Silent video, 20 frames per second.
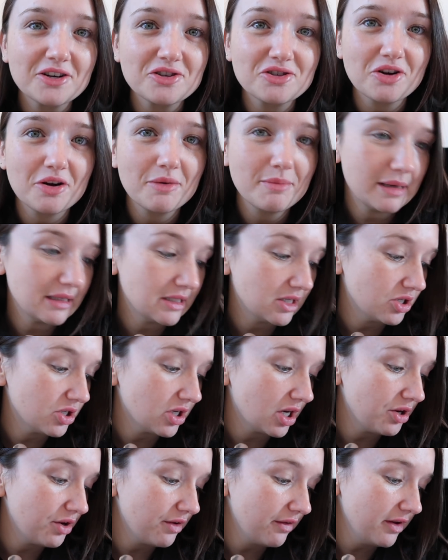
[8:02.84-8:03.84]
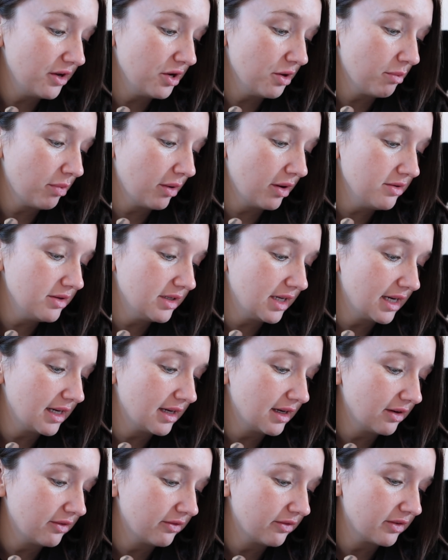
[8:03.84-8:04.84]
I just got a message saying you hit your protein
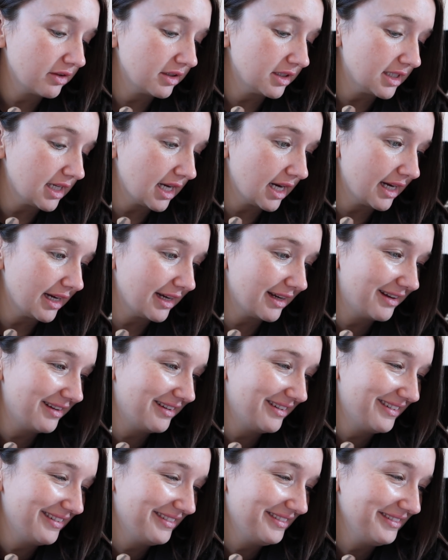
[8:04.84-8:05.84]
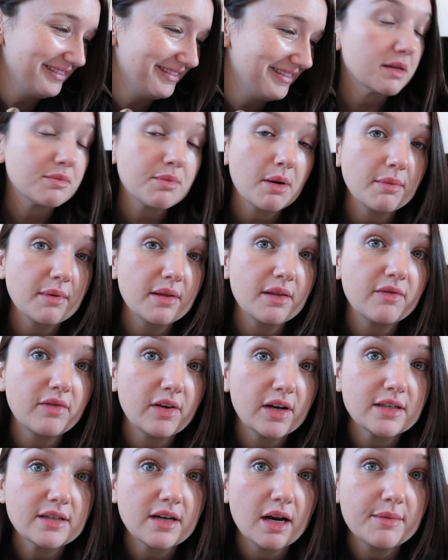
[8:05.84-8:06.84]
goal for the day. That's probably the
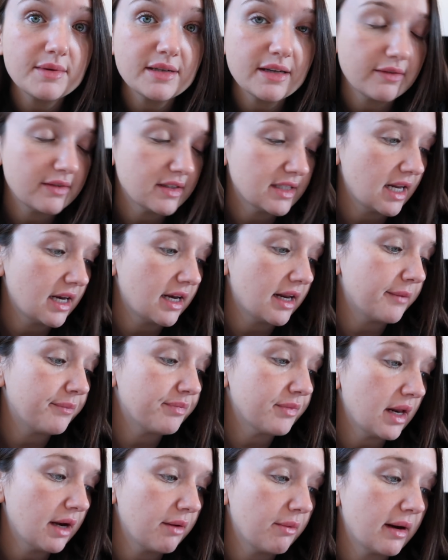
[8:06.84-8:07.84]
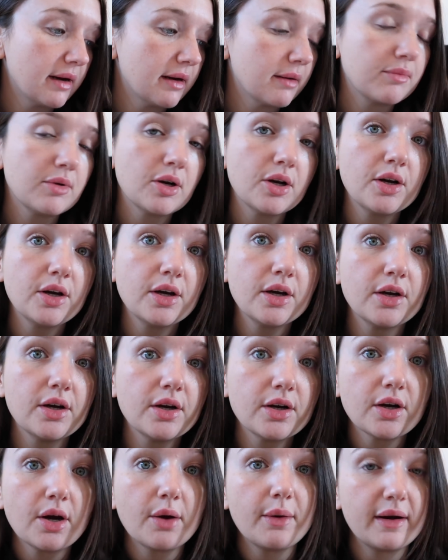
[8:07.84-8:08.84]
first time it's ever said it. Anyway, I'm
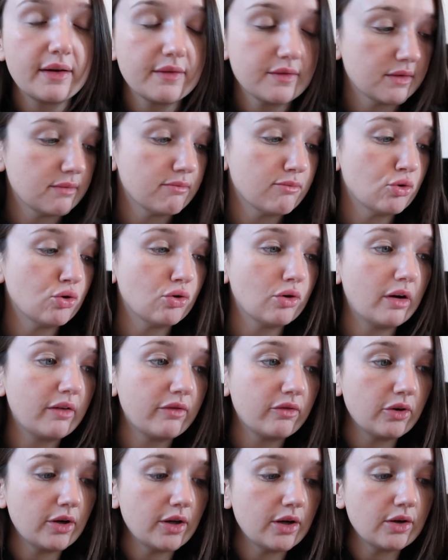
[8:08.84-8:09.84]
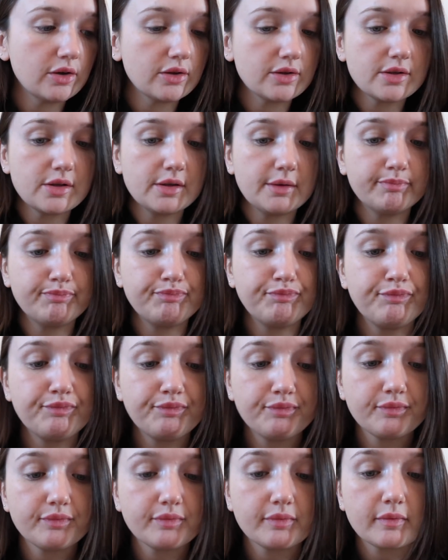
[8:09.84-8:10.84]
gonna go and have some more. I've already got some
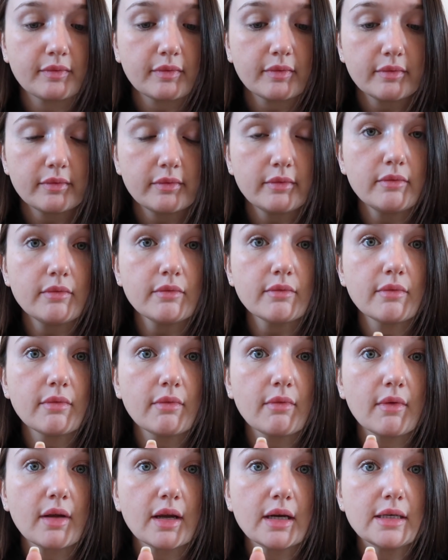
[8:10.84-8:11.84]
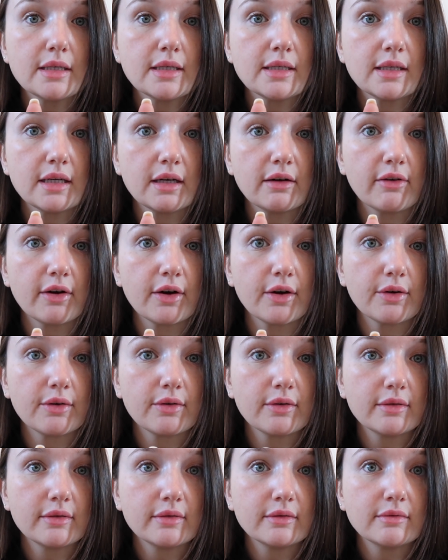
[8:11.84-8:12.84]
cereal.
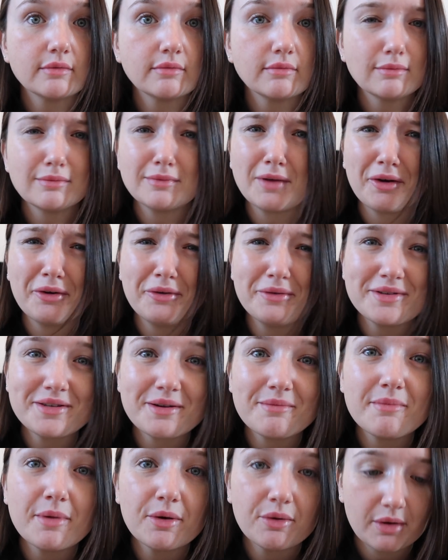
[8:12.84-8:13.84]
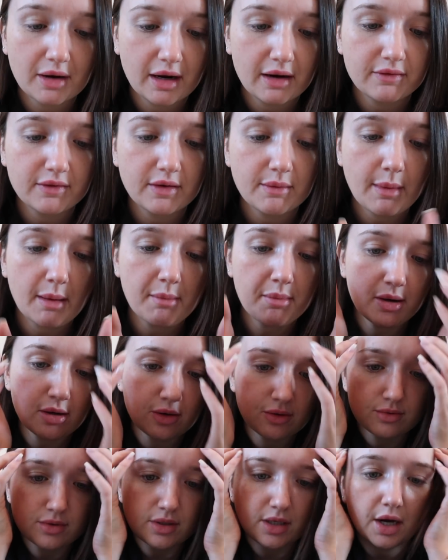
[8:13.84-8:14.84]
No, some milk left in my
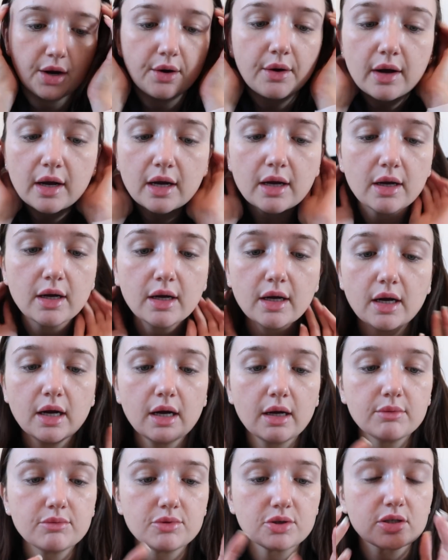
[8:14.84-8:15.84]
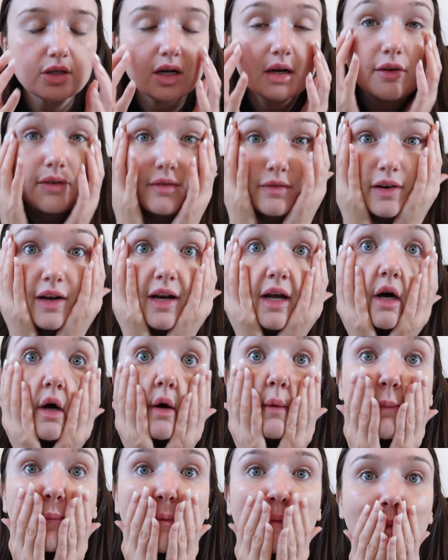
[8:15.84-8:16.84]
bowl, so I'm just gonna fill it
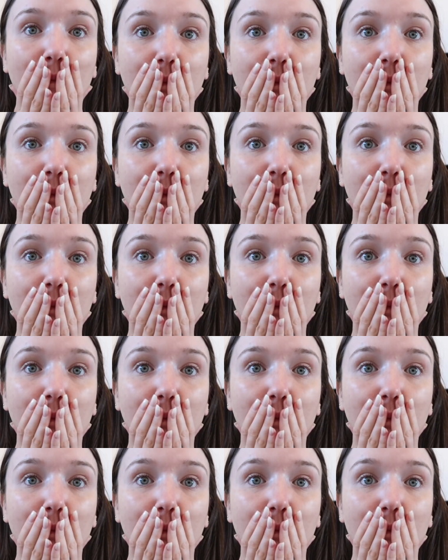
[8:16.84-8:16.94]
up.